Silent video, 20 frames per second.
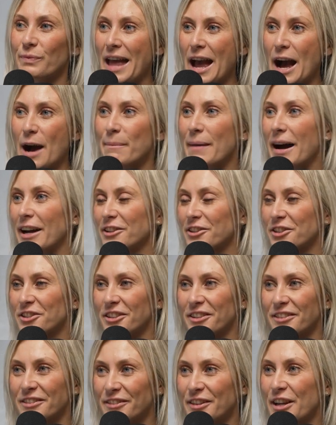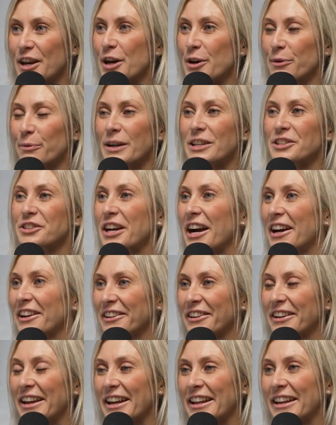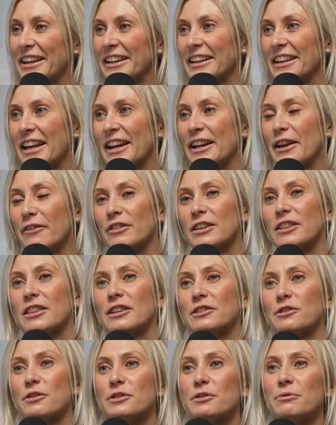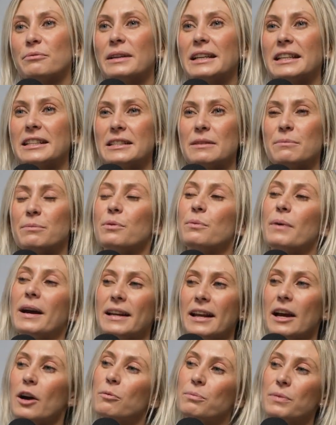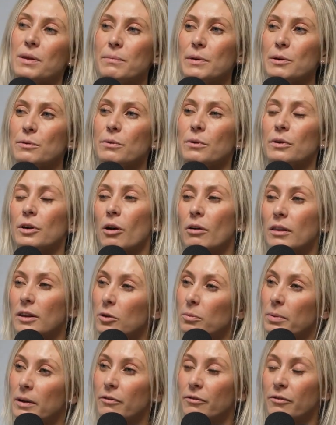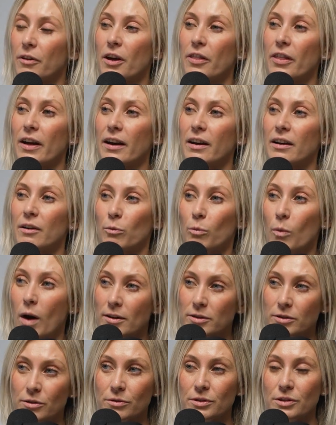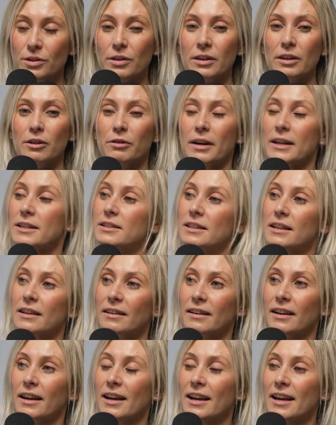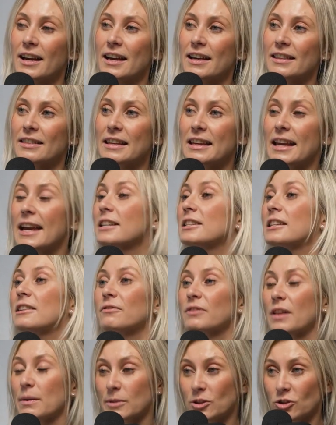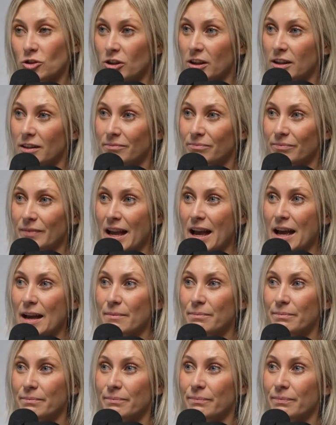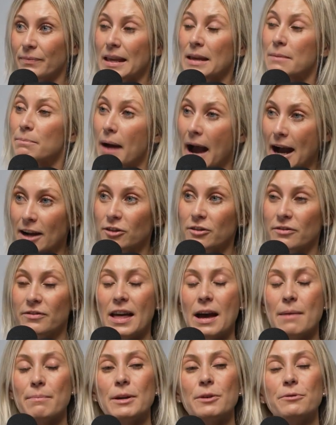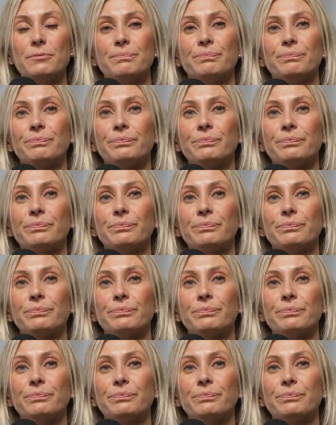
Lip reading: how much and which cut you're getting and everything. So it's a really simple way to help the meal go a little bit further whilst also increasing the anti-inflammatory impact of that meal.